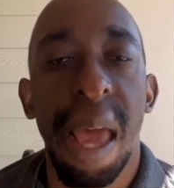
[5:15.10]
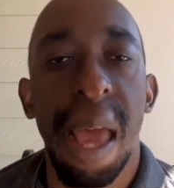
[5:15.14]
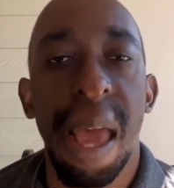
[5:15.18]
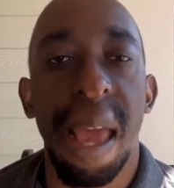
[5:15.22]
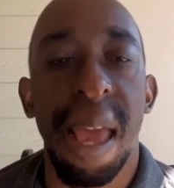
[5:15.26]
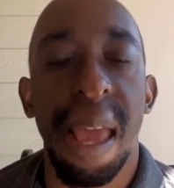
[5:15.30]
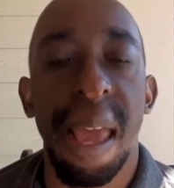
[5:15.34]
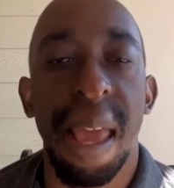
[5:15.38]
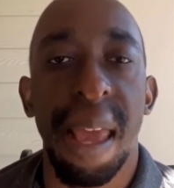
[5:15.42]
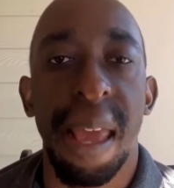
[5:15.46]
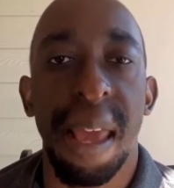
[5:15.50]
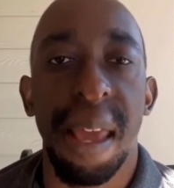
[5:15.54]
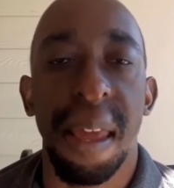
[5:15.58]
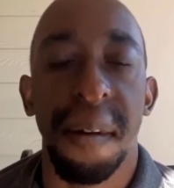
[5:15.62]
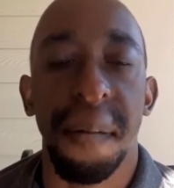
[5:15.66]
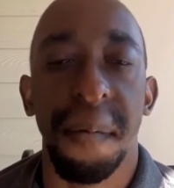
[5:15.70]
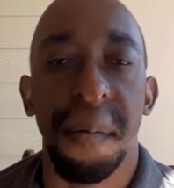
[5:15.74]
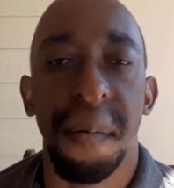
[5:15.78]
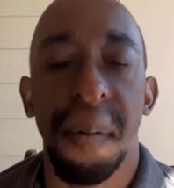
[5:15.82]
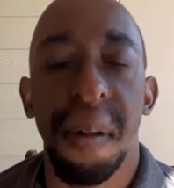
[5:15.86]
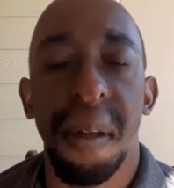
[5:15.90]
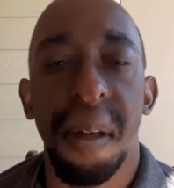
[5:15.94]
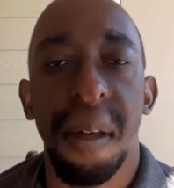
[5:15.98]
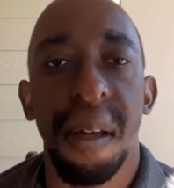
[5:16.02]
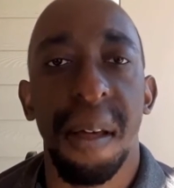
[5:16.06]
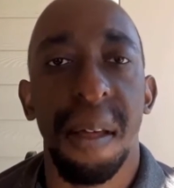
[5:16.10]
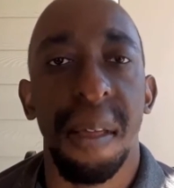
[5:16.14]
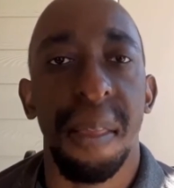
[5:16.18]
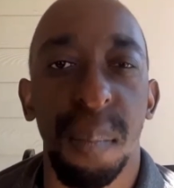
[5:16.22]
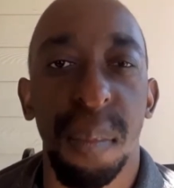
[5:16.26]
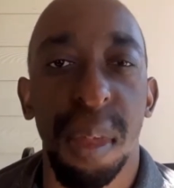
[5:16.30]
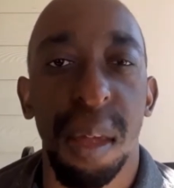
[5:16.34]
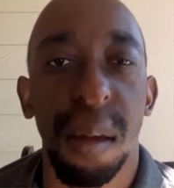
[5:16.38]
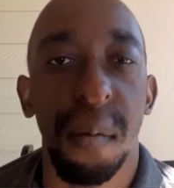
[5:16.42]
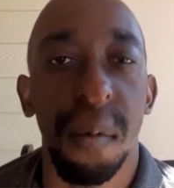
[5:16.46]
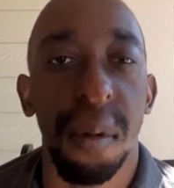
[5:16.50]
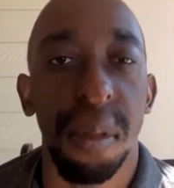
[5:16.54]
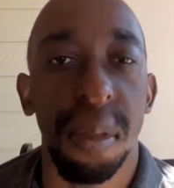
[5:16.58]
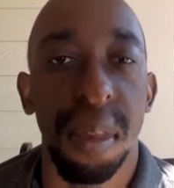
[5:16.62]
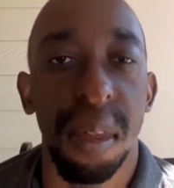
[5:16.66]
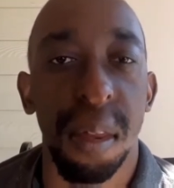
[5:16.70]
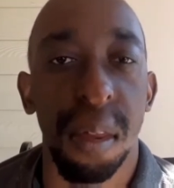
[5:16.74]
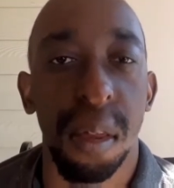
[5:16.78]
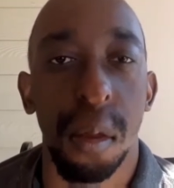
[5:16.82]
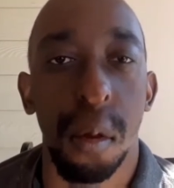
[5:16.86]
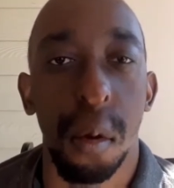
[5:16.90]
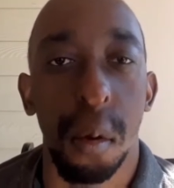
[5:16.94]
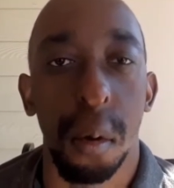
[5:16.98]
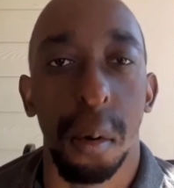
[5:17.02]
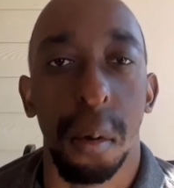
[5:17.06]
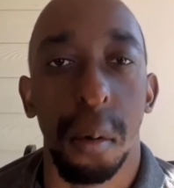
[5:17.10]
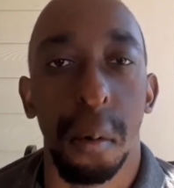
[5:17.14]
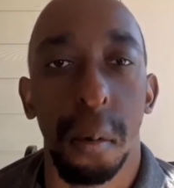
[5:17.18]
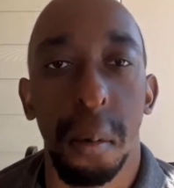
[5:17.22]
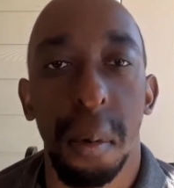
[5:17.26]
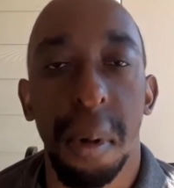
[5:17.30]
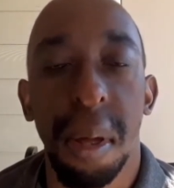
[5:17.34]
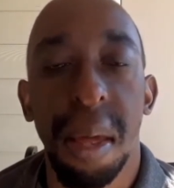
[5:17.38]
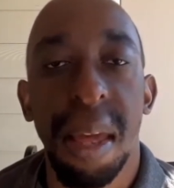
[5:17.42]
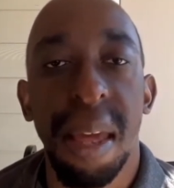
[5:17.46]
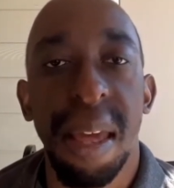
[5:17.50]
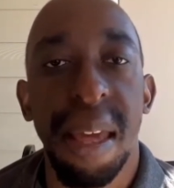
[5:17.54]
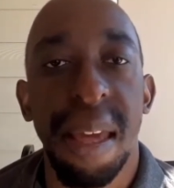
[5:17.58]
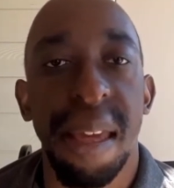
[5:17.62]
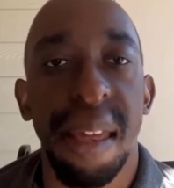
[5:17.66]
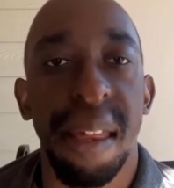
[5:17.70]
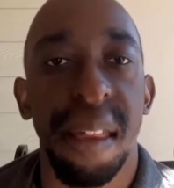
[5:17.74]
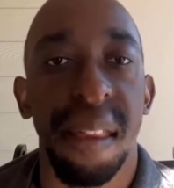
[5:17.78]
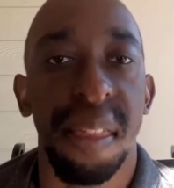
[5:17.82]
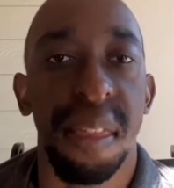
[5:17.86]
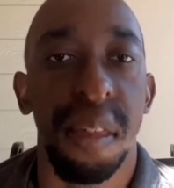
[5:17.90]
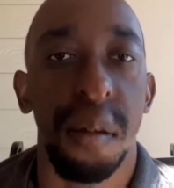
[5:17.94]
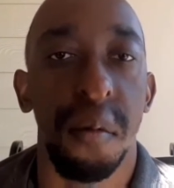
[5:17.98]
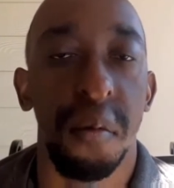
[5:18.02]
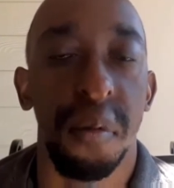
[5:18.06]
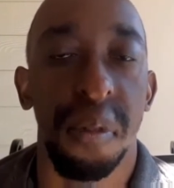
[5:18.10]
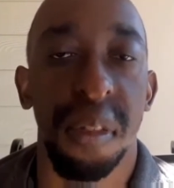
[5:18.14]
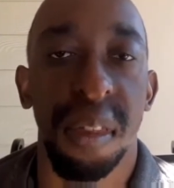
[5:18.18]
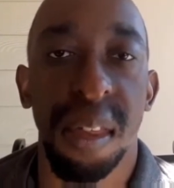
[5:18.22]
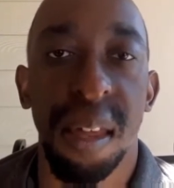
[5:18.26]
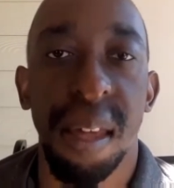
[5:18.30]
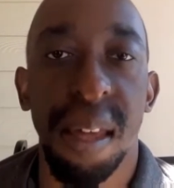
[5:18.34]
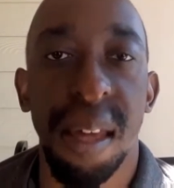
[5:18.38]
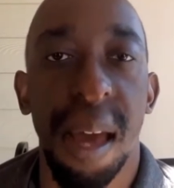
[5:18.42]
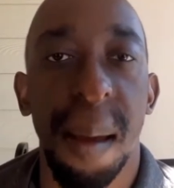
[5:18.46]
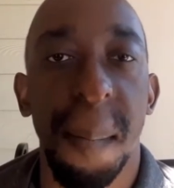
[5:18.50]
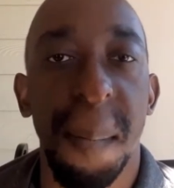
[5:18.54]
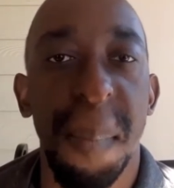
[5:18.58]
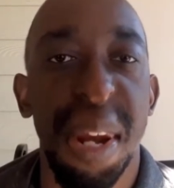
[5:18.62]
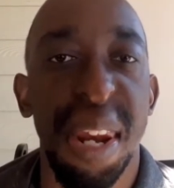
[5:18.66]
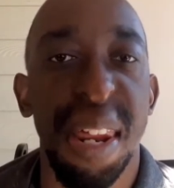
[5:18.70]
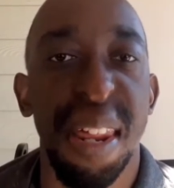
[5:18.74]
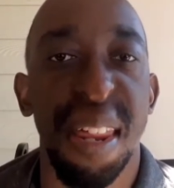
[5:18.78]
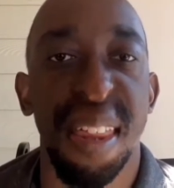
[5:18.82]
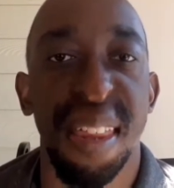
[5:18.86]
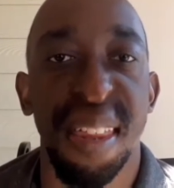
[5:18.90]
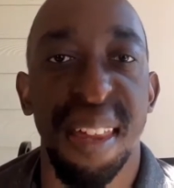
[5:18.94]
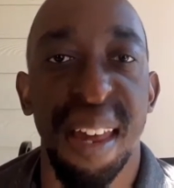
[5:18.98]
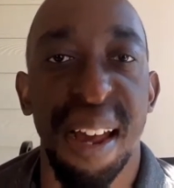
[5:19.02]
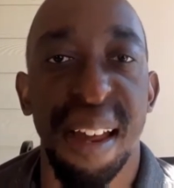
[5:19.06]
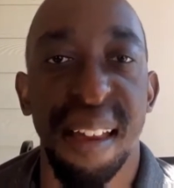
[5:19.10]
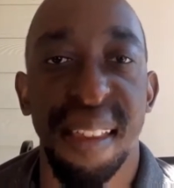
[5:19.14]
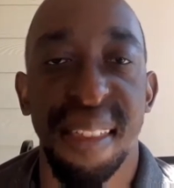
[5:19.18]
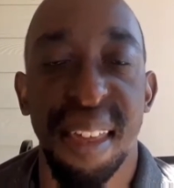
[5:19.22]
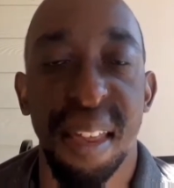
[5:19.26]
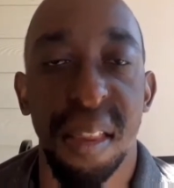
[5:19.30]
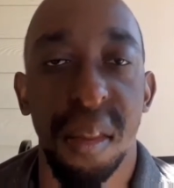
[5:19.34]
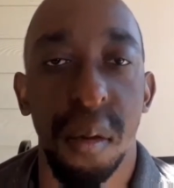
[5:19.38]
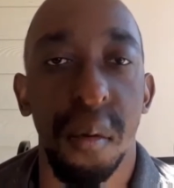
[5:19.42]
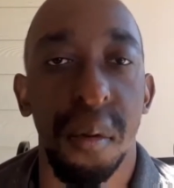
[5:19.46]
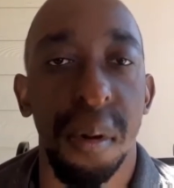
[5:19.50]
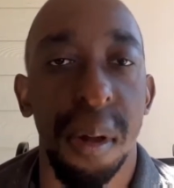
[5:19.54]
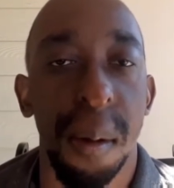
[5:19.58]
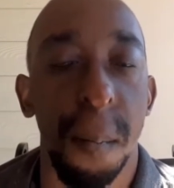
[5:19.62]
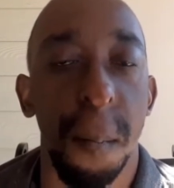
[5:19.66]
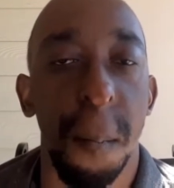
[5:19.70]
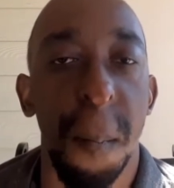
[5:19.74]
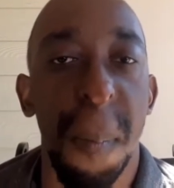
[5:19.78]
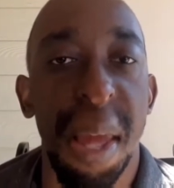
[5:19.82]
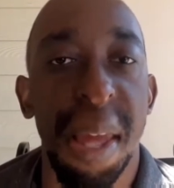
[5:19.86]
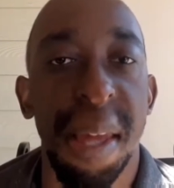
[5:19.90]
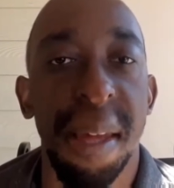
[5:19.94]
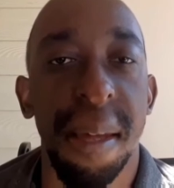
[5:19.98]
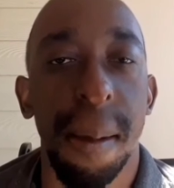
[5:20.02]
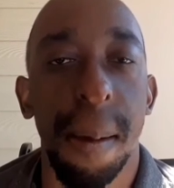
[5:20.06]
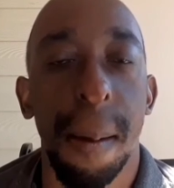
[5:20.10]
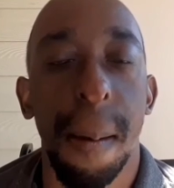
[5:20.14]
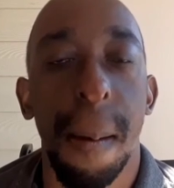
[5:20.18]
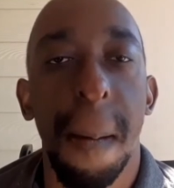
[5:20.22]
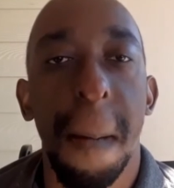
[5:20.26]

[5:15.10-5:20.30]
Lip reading: And the thing with this drill is to see how many shots that you can make